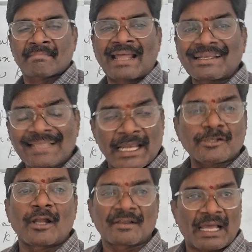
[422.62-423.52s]
That is the
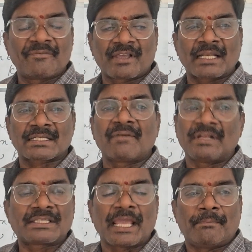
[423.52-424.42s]
electron configuration of
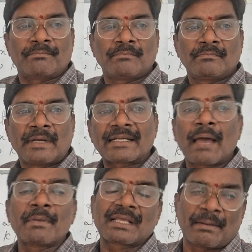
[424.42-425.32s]
lithium.
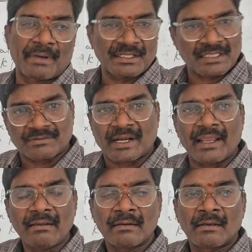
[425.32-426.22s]
Atomic number is
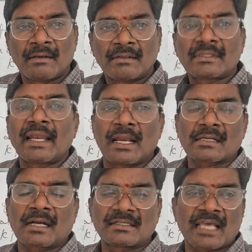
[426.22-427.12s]
3. 3
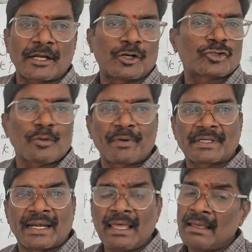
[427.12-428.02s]
electrons are
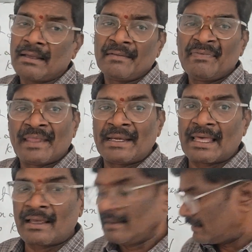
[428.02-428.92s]
distributed in
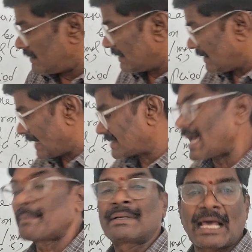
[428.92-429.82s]
the s
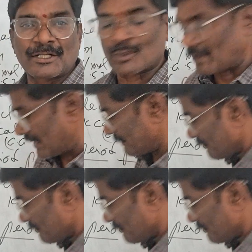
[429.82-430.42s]
orbitals only.